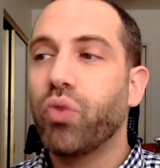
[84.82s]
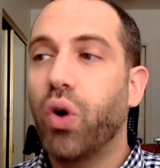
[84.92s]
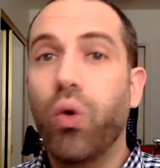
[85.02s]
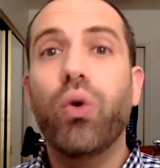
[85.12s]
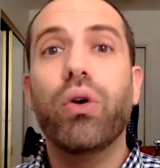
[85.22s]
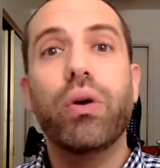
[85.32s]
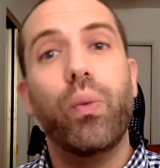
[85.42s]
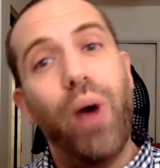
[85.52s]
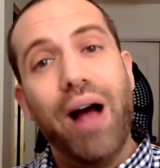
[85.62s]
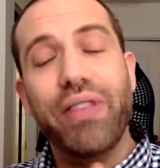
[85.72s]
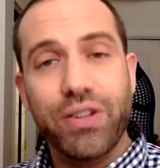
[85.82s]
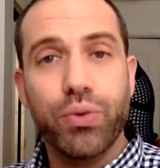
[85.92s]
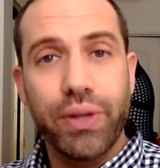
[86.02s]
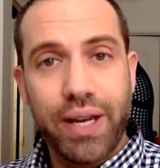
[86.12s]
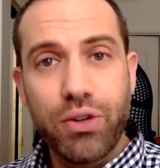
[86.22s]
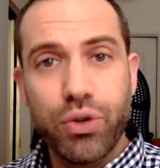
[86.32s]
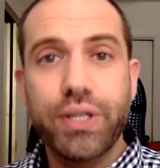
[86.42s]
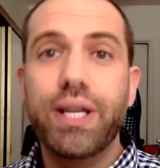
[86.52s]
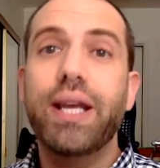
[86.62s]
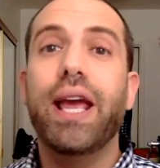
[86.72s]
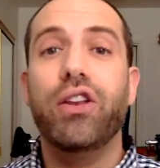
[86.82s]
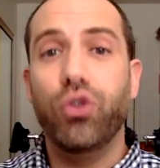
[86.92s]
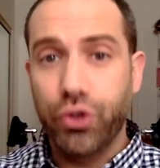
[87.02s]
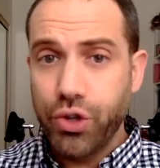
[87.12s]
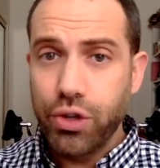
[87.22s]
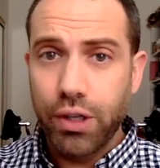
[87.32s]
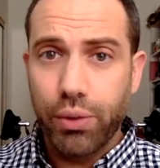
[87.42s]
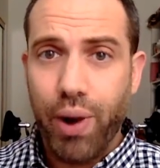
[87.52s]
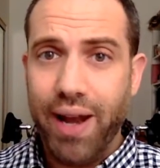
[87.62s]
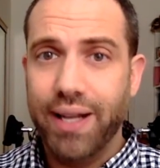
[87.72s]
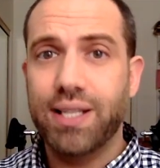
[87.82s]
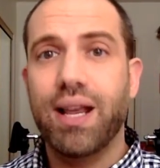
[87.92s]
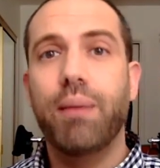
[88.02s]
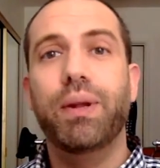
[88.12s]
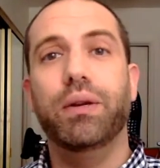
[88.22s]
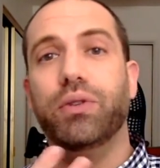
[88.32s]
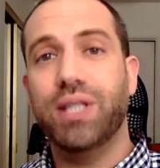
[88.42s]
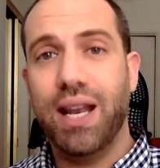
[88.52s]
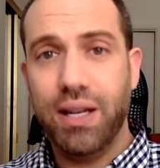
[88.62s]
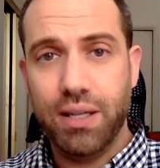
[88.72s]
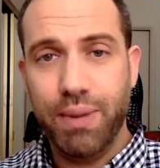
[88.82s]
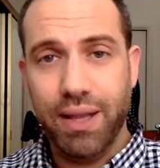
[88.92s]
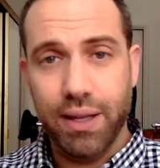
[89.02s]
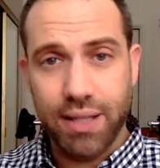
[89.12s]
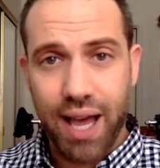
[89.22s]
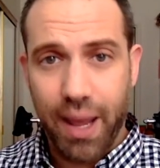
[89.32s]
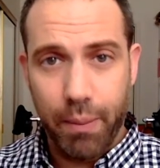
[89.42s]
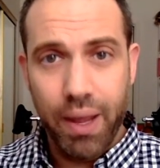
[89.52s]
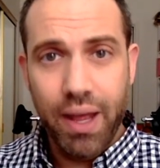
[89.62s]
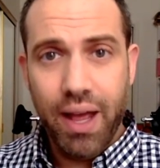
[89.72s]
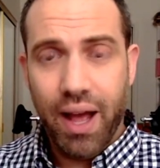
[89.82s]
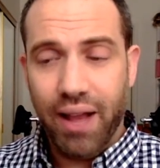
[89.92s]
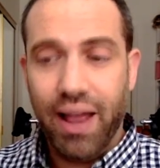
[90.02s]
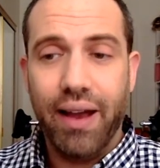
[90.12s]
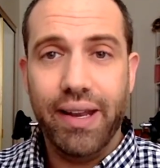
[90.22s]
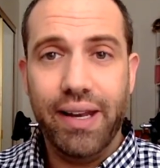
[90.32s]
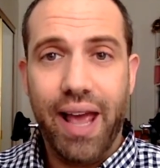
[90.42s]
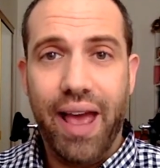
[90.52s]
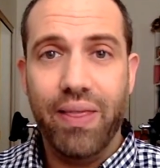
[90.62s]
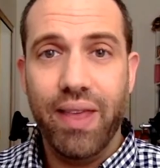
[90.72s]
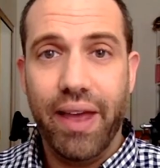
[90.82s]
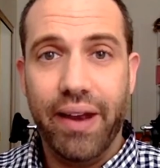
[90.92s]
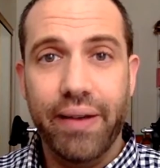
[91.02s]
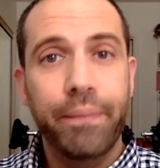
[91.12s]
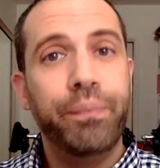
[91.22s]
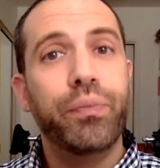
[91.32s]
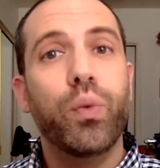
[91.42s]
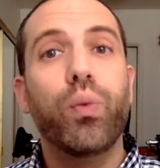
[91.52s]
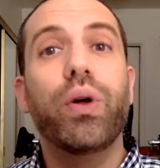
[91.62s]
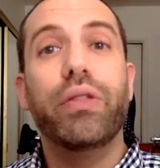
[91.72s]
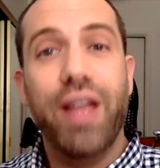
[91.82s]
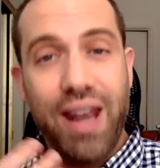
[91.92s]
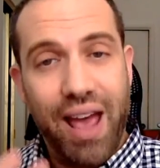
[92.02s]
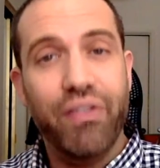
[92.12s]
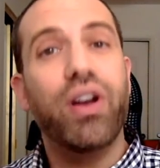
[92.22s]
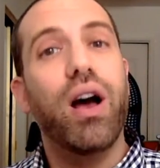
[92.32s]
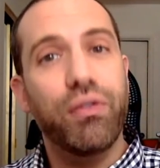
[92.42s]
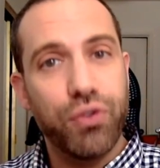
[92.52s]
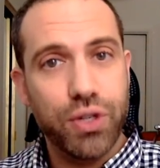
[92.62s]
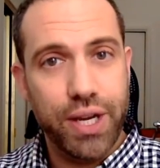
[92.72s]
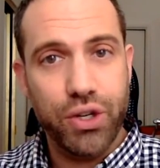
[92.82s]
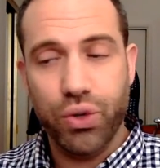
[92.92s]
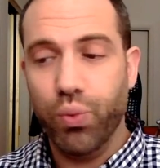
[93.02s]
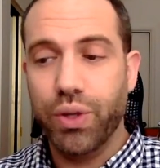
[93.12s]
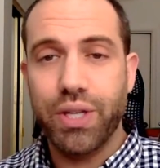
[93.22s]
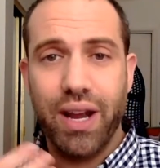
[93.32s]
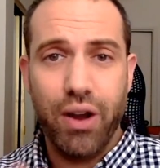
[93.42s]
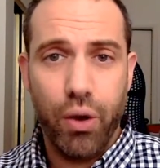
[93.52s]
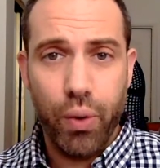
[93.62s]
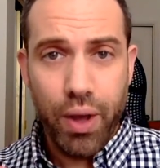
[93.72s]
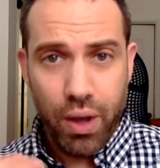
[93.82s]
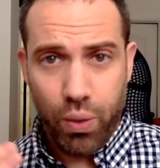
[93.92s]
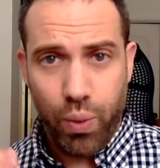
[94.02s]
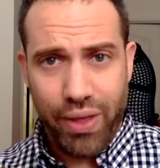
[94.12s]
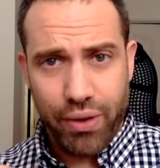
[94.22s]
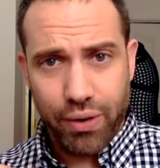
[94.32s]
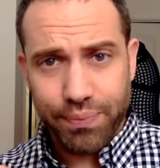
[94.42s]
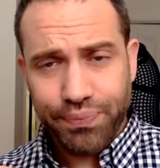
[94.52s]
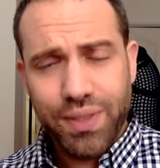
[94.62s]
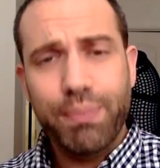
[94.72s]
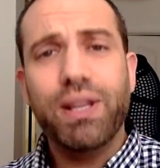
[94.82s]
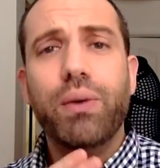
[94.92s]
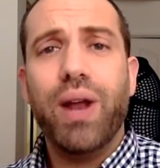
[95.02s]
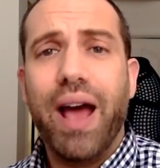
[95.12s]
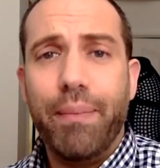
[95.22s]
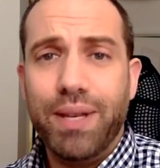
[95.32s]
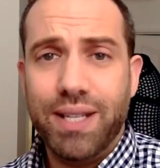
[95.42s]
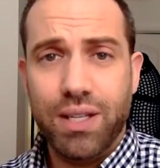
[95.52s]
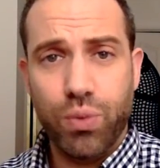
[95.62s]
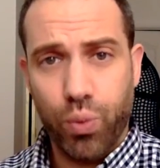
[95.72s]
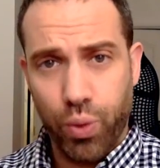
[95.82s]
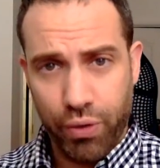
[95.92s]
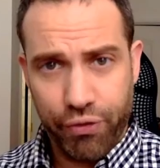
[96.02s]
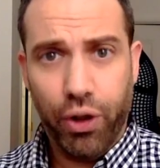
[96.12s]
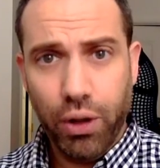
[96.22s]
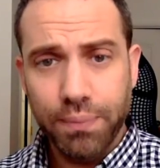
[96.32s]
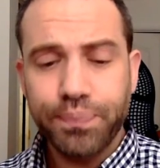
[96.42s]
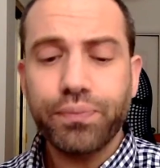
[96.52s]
Or, wow, that's really interesting, and you'll do the little writing assignment, you'll send it to me in the time allotted, and then we'll then have a conversation once I know whether, typically what happens is we're full,